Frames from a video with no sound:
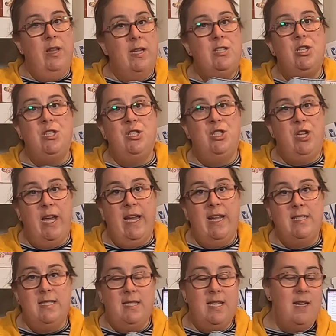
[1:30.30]
Religion
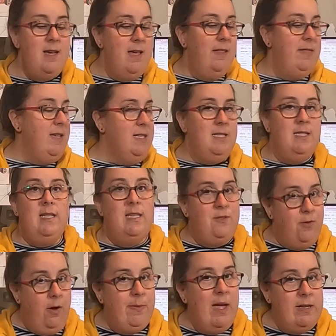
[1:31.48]
jeans. This is
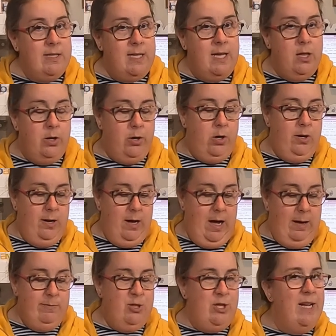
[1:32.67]
from that dealer.
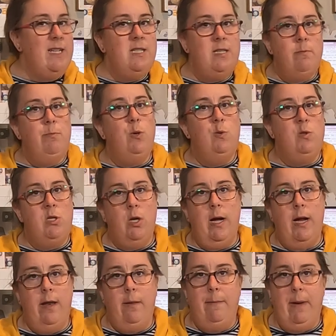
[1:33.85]
Jeans and boots are
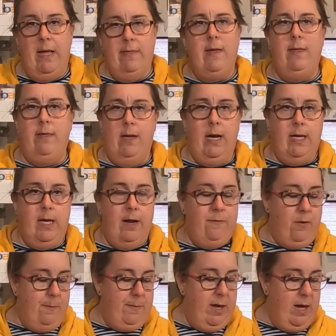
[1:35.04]
kind of the main thing that I get
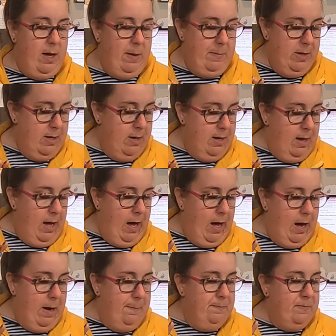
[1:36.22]
from him.
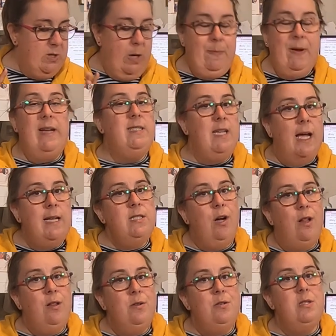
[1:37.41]
So I paid
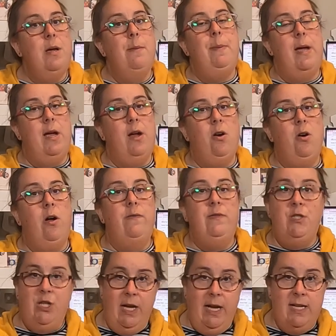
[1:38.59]
$10 a pair of
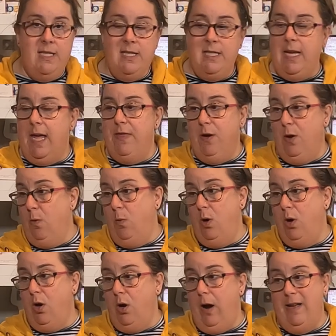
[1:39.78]
jeans, and
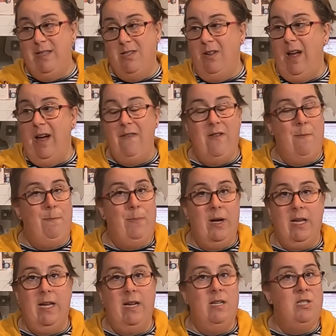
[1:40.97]
I still have a
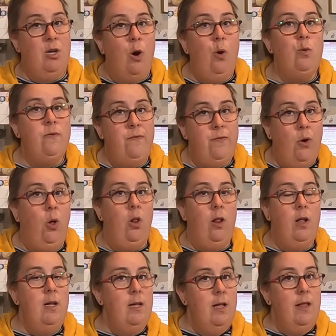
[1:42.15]
bucket, a tote
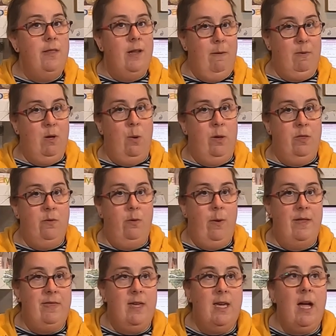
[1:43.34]
full that I'm going through.
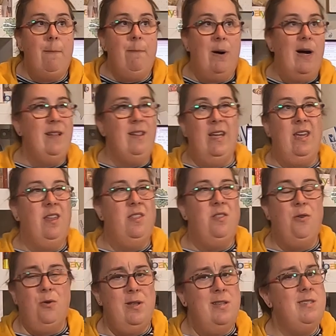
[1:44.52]
I think I bought like
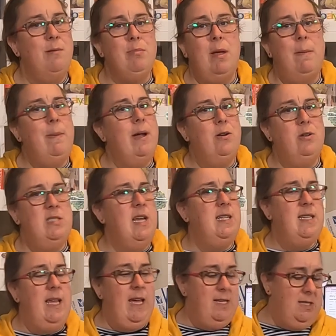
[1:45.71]
30 something pairs
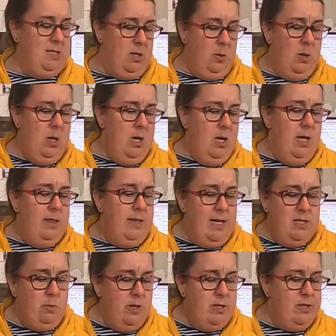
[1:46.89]
that day. So
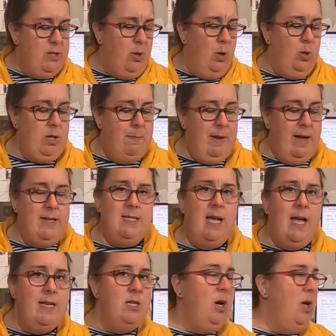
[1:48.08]
these ones sold, I paid
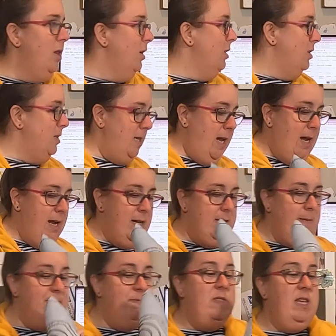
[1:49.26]
$10,
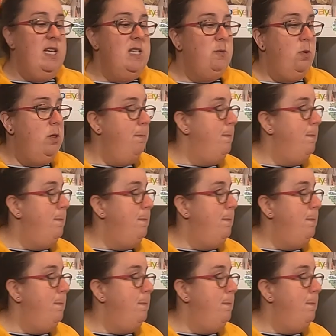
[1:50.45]
and these were